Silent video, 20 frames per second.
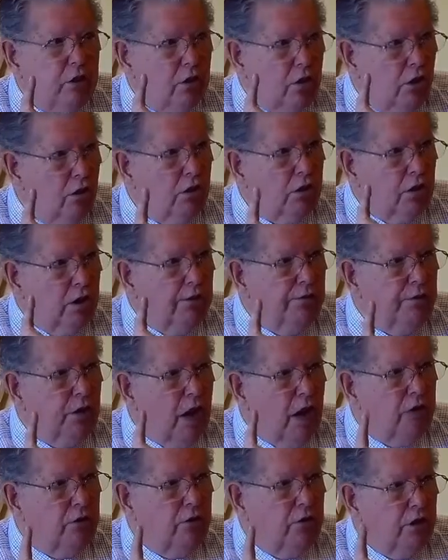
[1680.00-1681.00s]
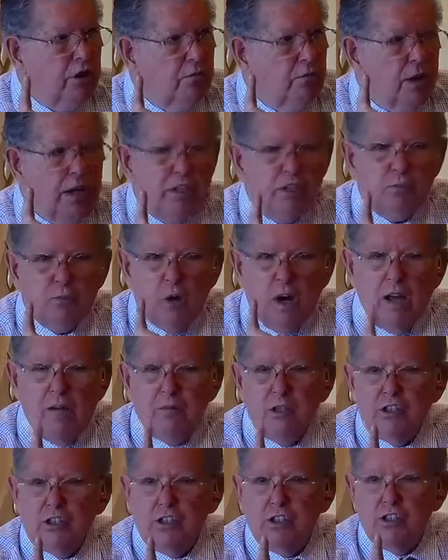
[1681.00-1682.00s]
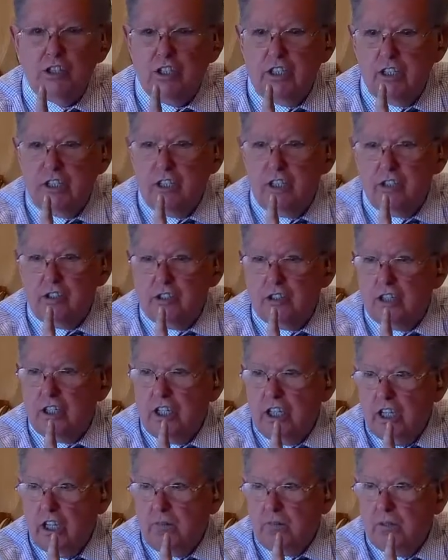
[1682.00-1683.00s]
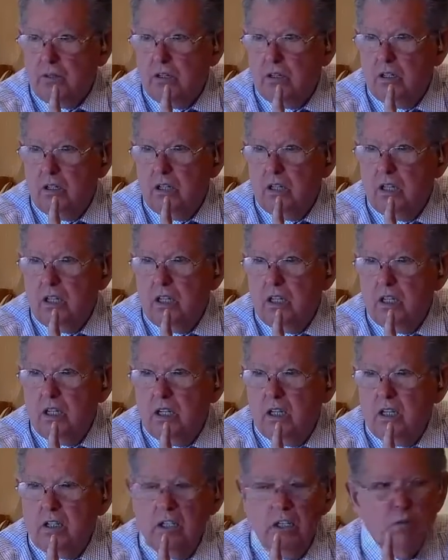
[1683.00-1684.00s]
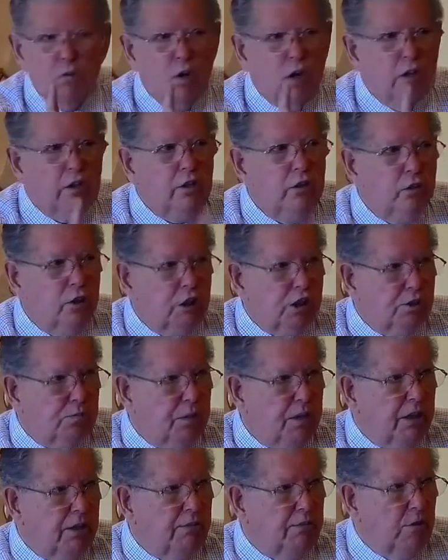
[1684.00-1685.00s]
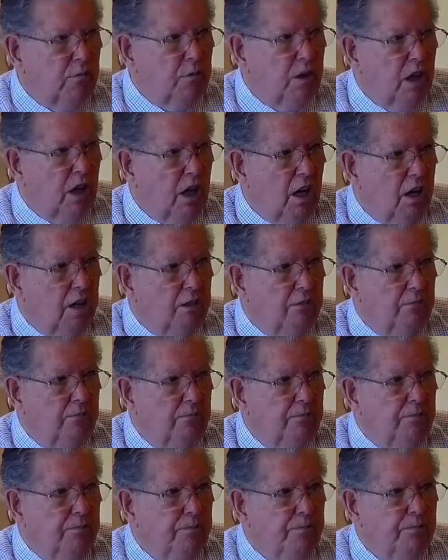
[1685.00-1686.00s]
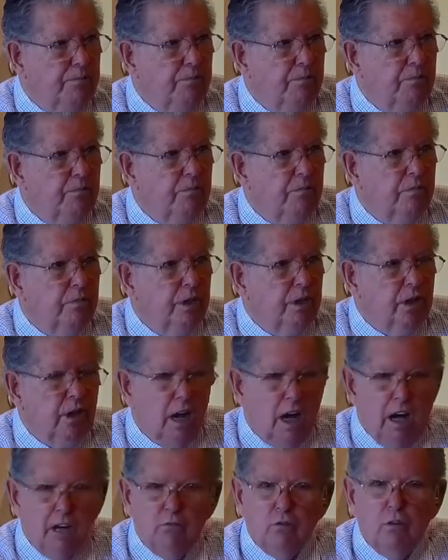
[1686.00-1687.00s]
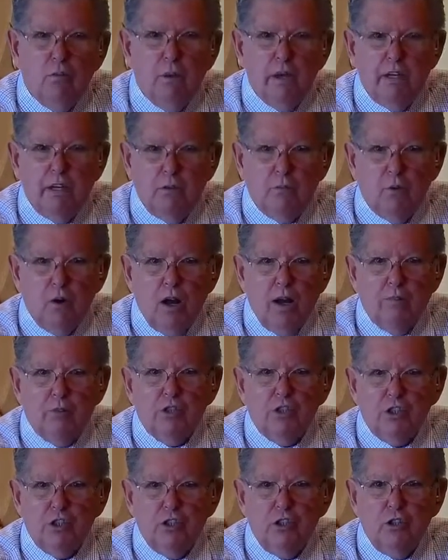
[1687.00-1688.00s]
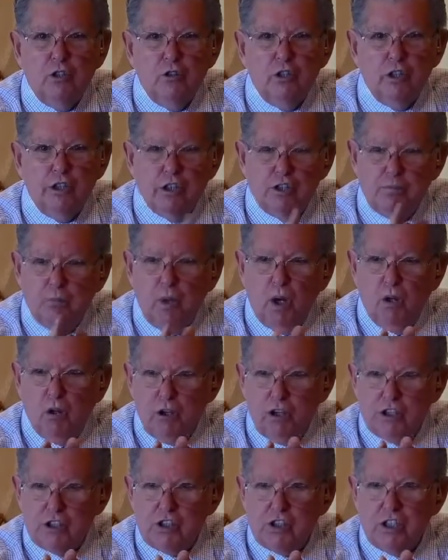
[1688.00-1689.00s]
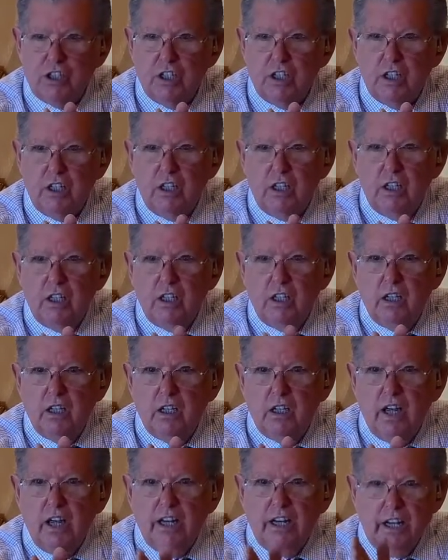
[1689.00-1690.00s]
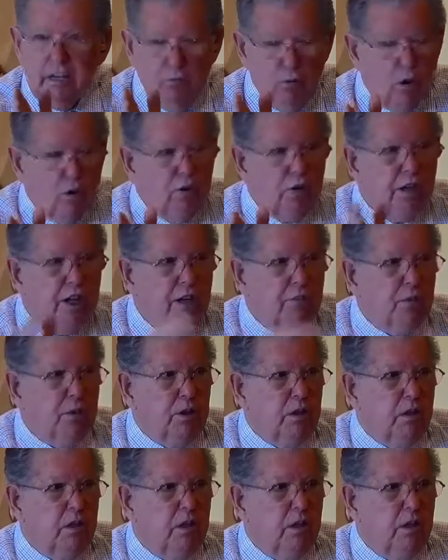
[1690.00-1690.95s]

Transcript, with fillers: an earthly father that makes promises that he doesn't keep, then what do you expect from God? That God will make a promise to you that is bogus, and he won't keep it.